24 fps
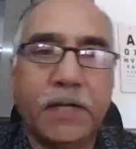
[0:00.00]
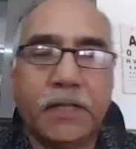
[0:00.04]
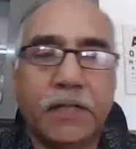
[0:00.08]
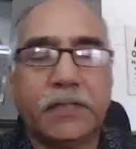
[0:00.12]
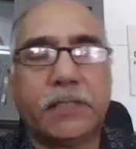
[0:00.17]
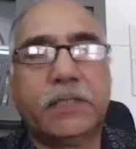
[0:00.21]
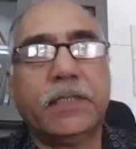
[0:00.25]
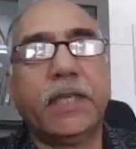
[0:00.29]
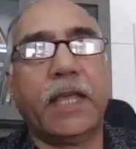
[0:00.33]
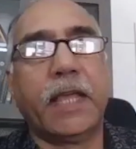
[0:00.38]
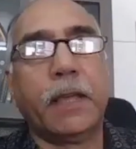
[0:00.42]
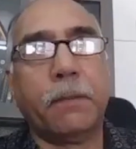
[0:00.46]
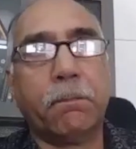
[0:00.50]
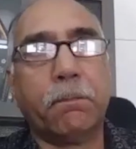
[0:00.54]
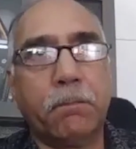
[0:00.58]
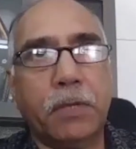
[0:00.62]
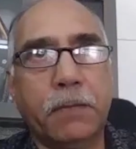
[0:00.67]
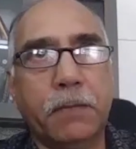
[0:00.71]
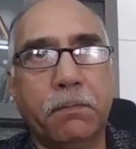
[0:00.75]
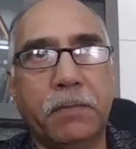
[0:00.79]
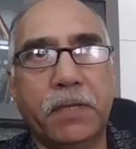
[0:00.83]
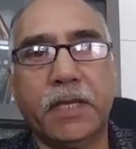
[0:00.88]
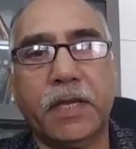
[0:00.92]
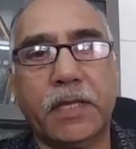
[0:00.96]
See,
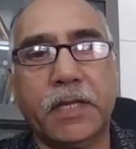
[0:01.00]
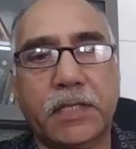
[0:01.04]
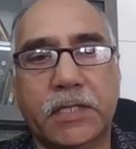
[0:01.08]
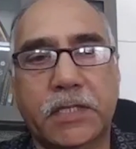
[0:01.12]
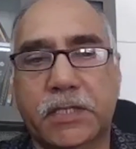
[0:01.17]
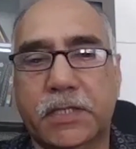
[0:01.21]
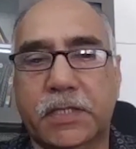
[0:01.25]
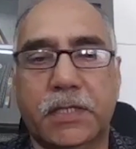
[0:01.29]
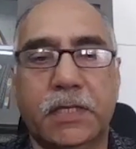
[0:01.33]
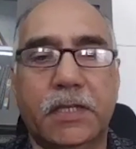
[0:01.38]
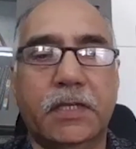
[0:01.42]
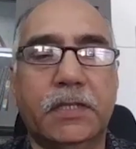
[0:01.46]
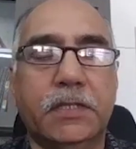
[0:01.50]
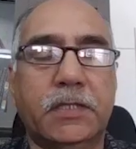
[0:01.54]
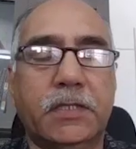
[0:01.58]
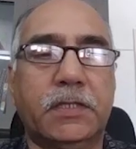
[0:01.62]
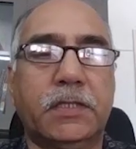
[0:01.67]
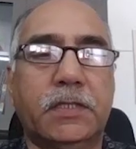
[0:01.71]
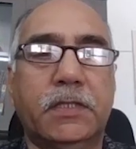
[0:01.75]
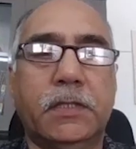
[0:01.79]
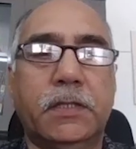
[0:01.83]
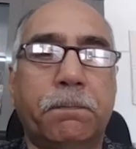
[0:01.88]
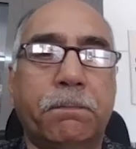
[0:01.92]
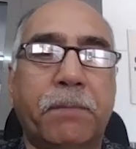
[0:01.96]
MBBS is
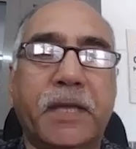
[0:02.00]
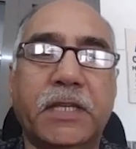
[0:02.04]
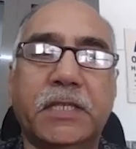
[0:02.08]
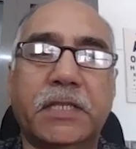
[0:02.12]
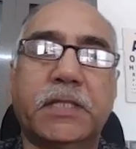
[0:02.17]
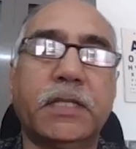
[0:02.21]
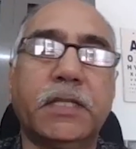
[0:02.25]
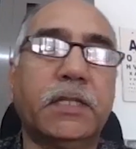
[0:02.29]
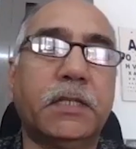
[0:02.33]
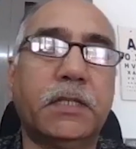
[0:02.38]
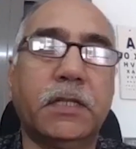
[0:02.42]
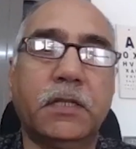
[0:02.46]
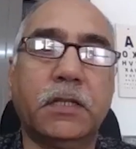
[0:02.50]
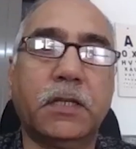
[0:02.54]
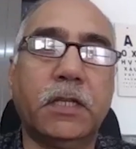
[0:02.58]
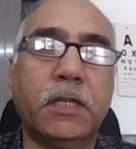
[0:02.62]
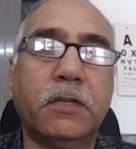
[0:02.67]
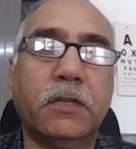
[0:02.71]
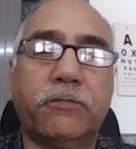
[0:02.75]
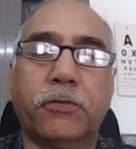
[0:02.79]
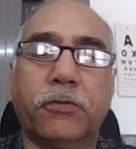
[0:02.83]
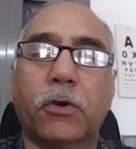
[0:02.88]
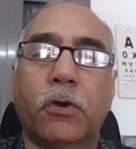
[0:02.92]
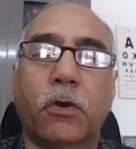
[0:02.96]
the basic
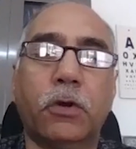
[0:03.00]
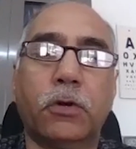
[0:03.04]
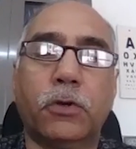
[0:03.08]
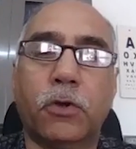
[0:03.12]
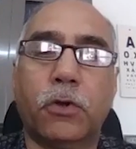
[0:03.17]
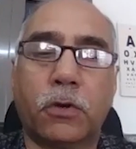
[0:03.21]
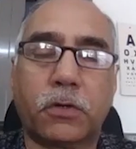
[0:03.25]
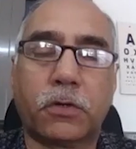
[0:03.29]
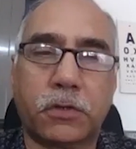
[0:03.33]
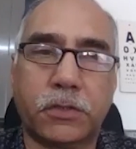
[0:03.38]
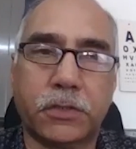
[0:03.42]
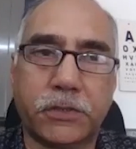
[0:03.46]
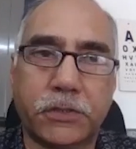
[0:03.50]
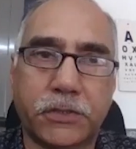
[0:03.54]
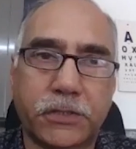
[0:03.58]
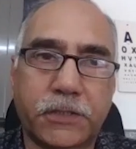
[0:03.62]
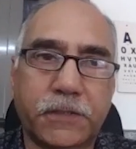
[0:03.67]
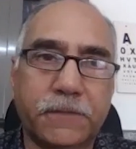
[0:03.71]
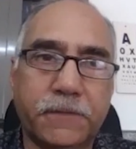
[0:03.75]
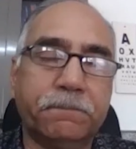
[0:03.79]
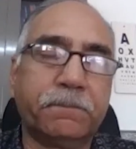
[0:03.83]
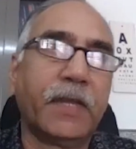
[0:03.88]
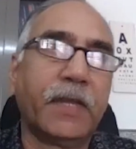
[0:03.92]
degree for all doctors.